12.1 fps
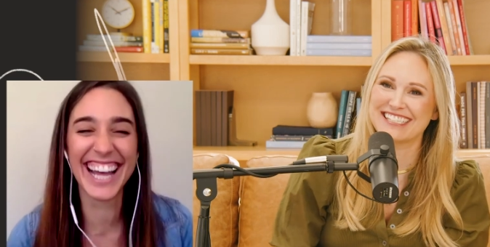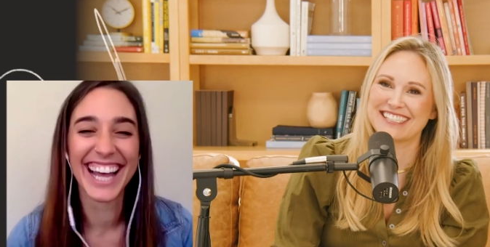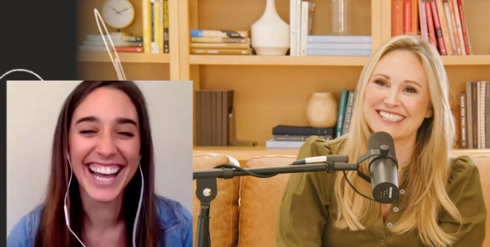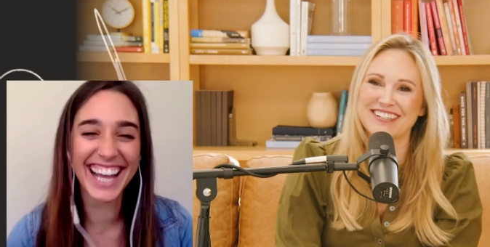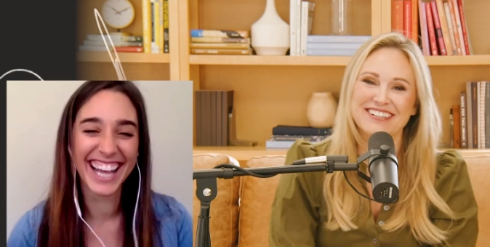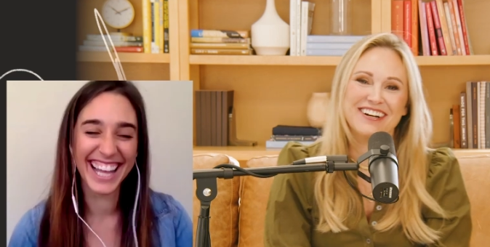
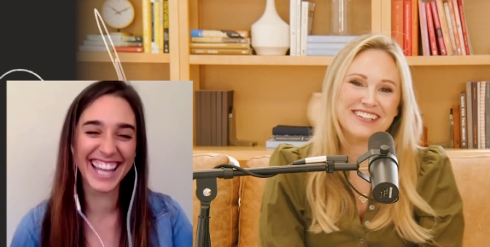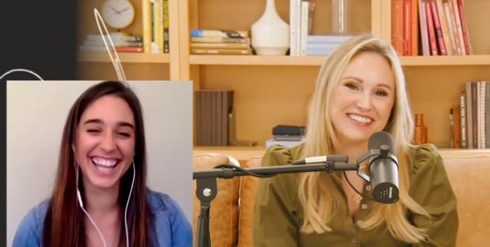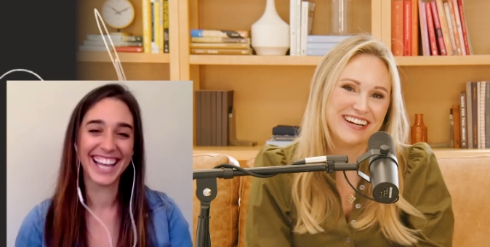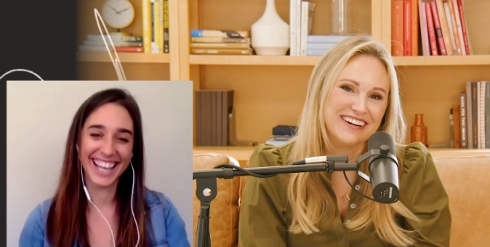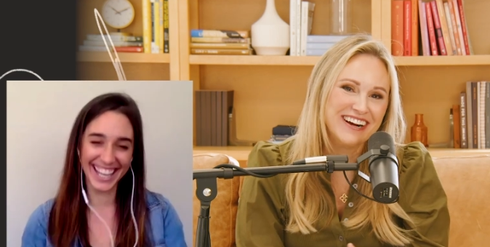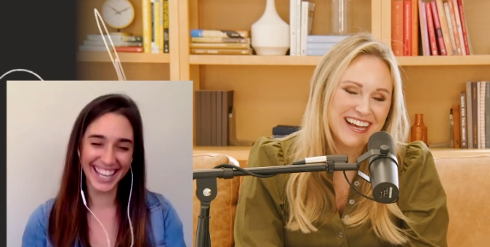Speaker 1: just so y'all
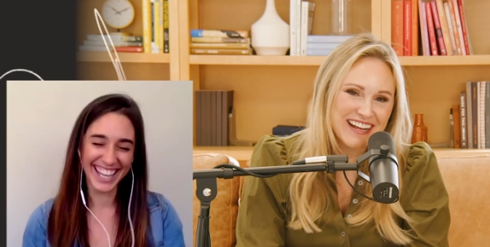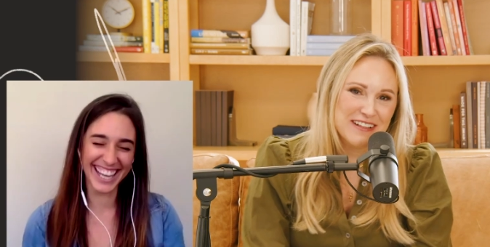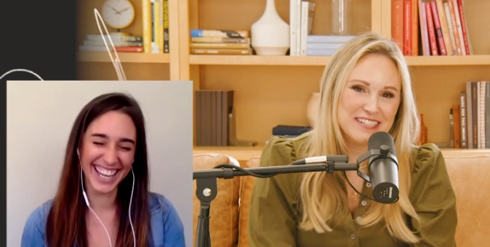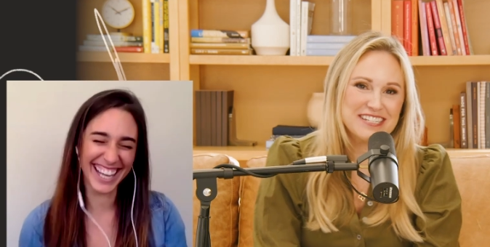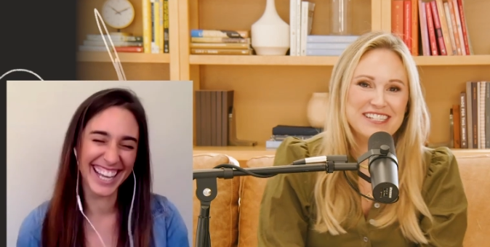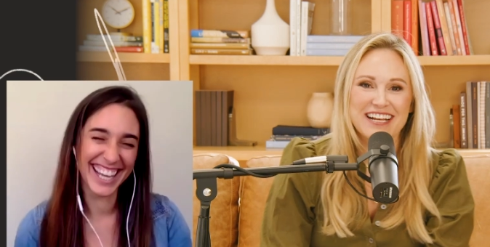know,
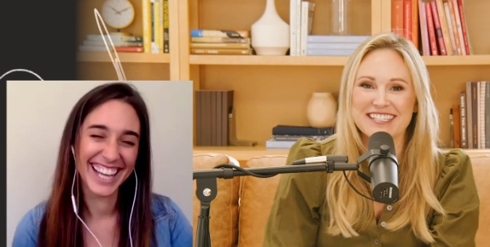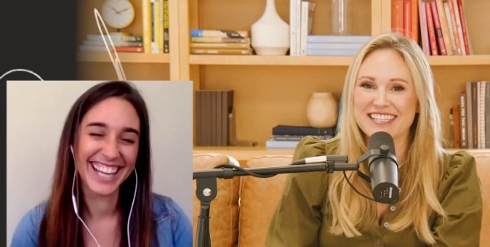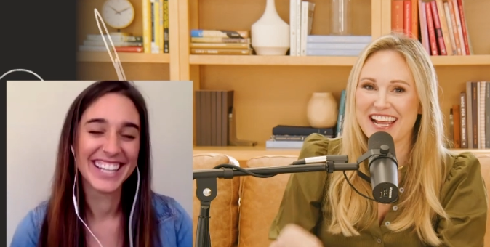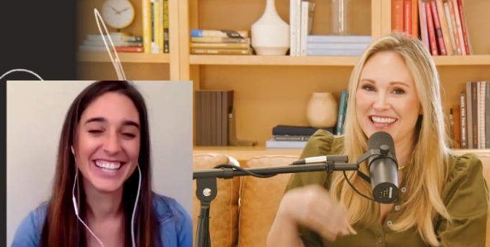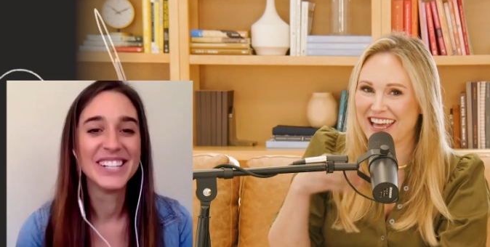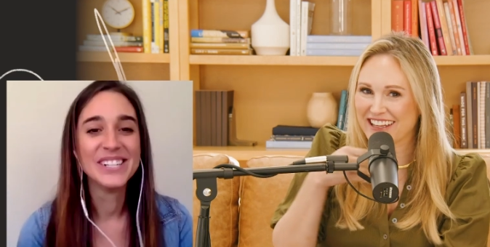she's not
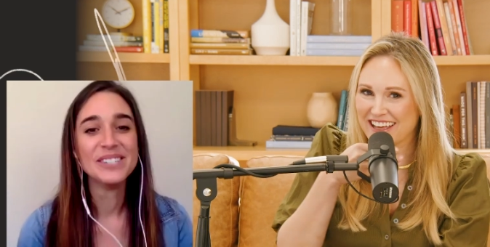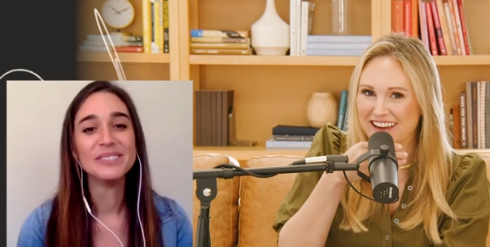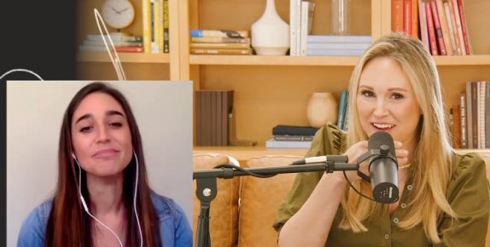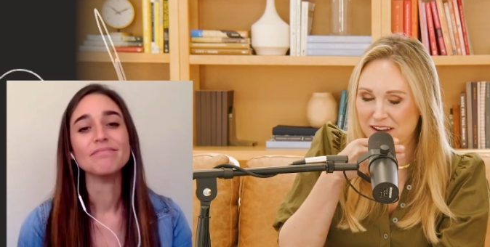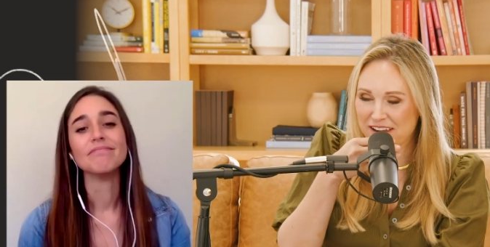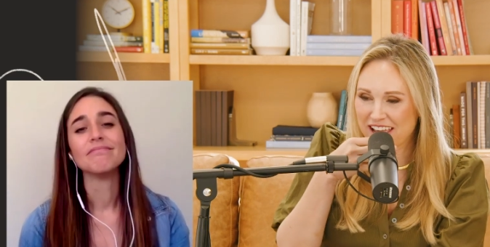saying that
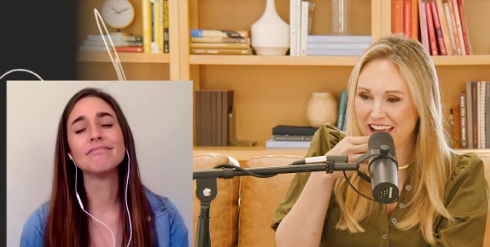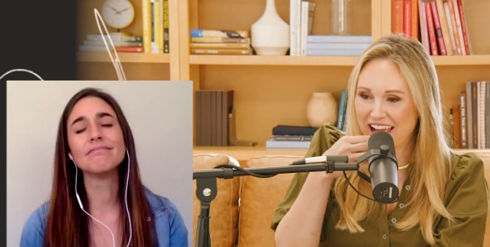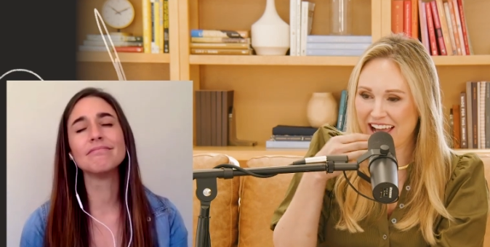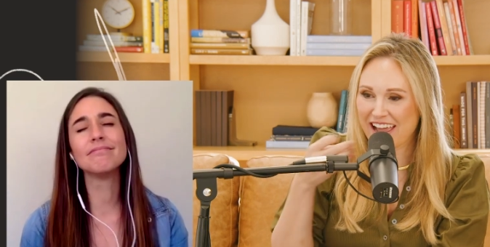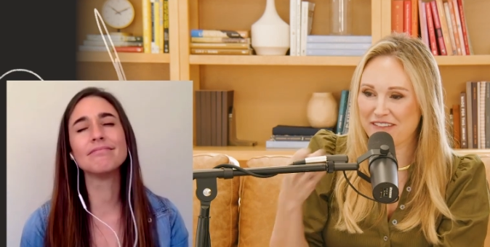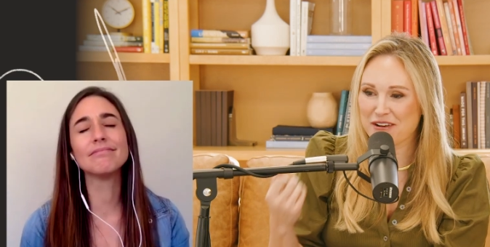like, oh
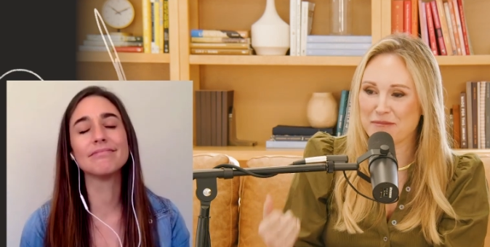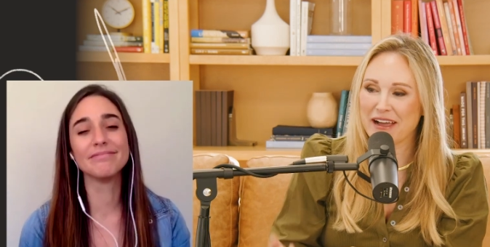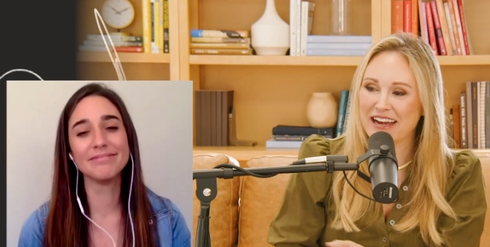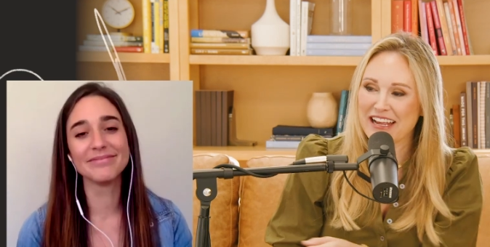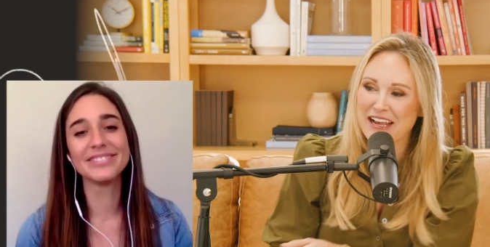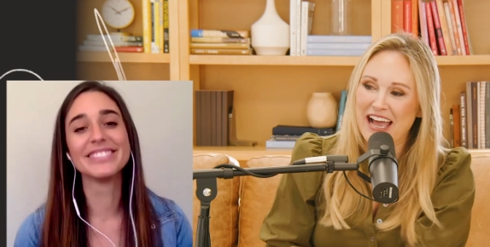yeah,
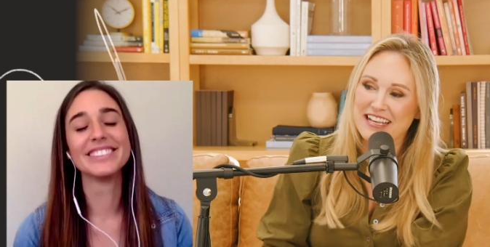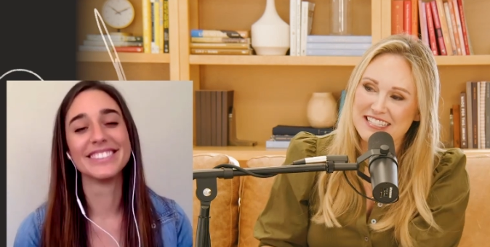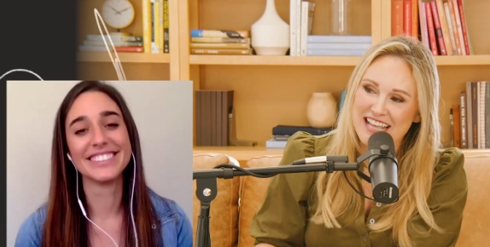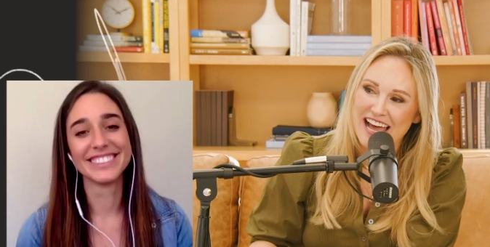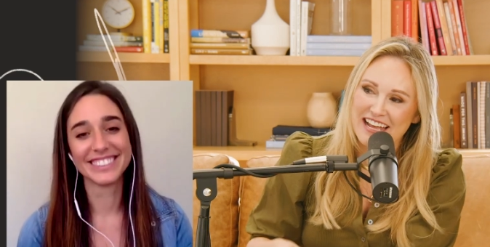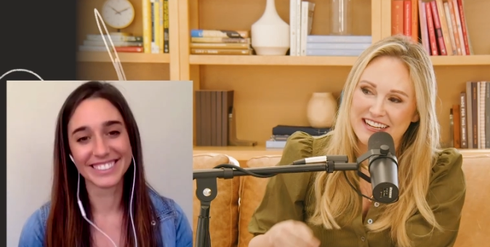everybody has
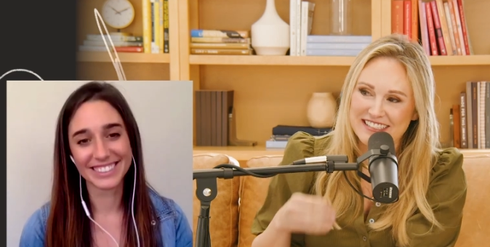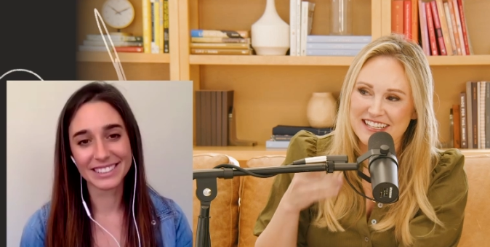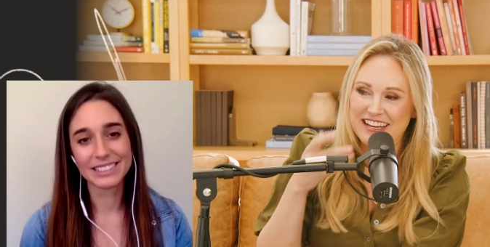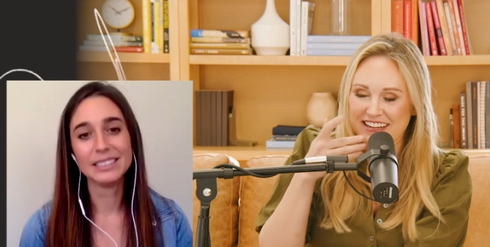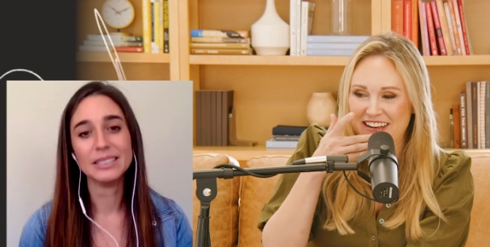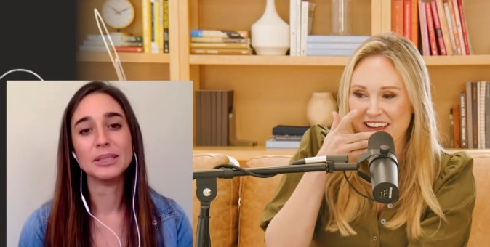that. It's
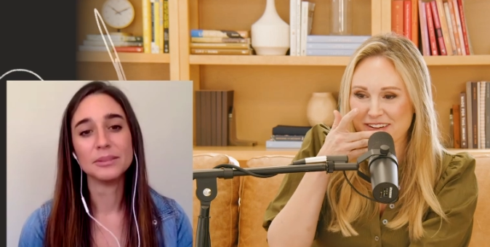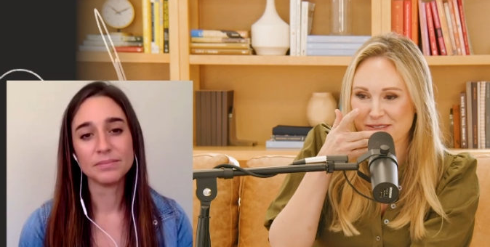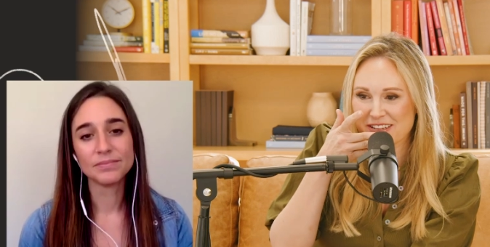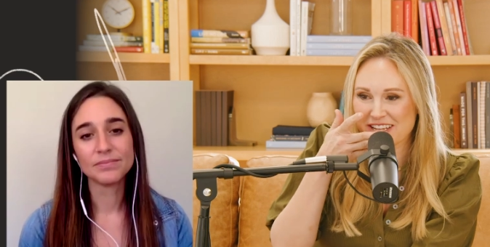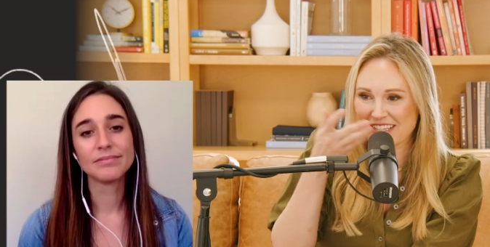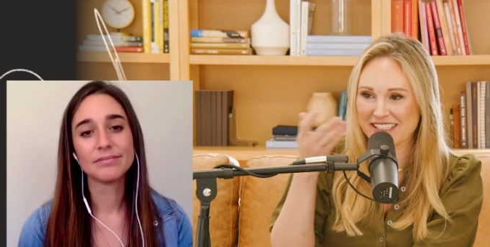like, no,
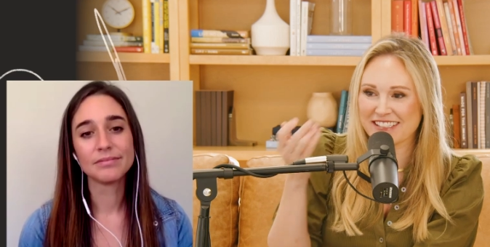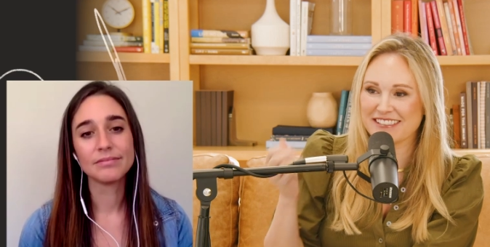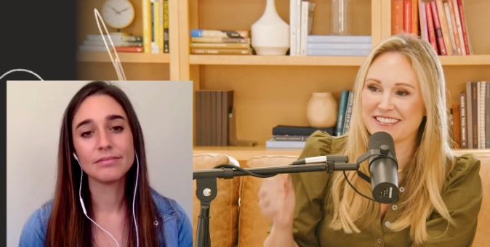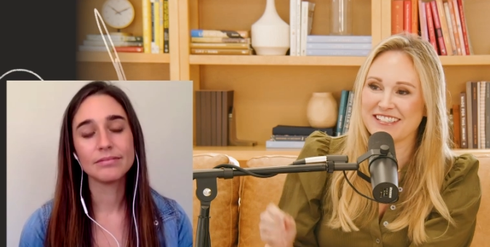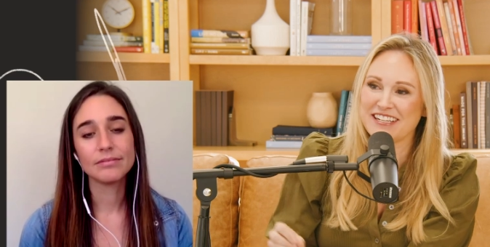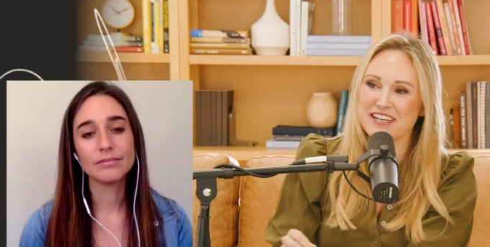she's
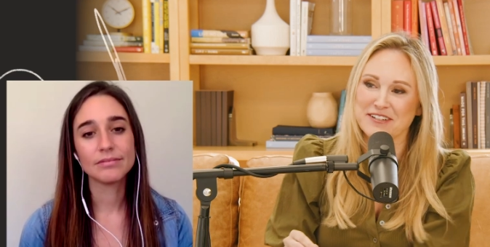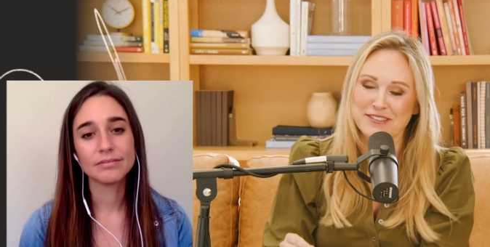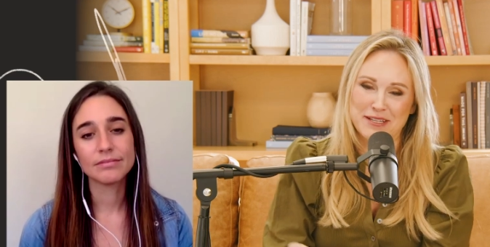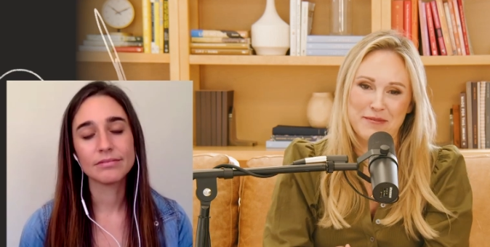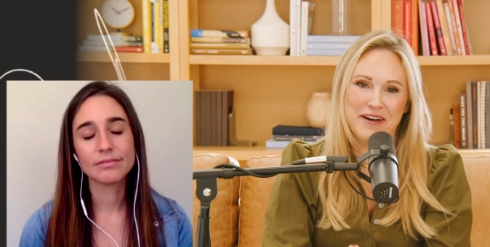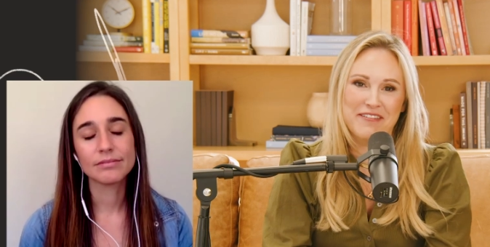she
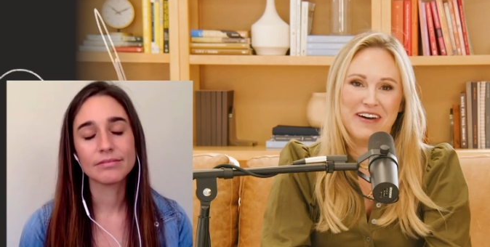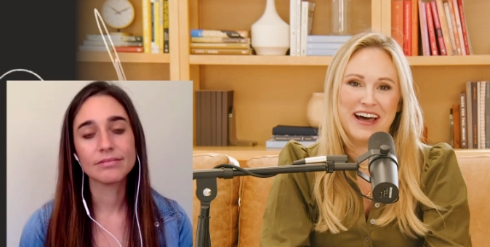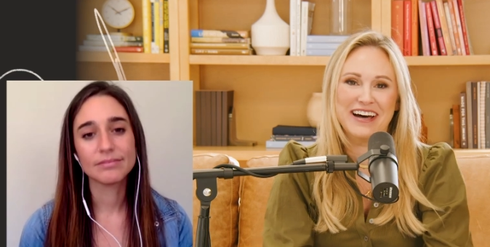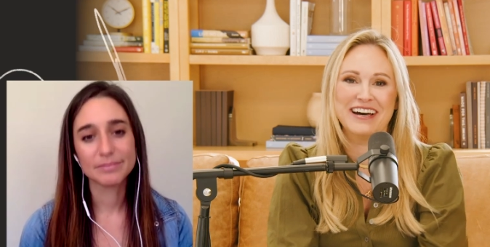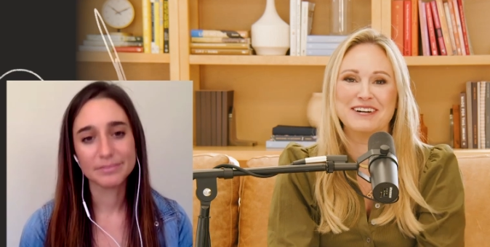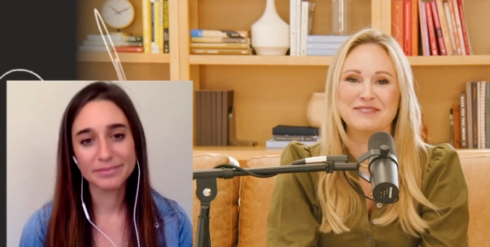knows some of
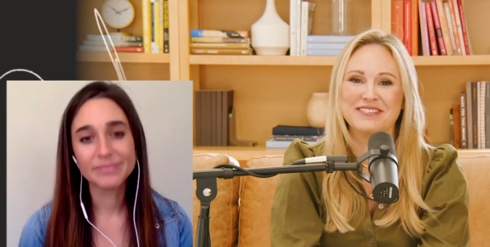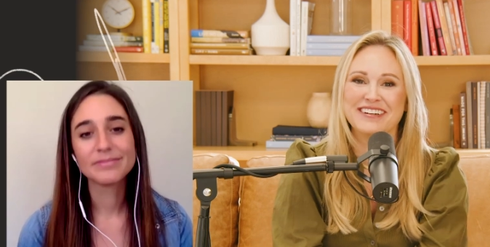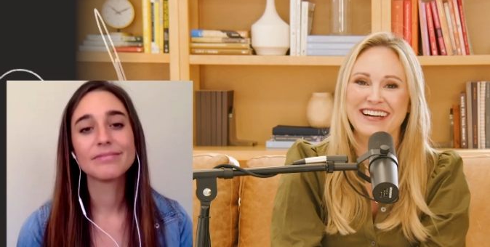them.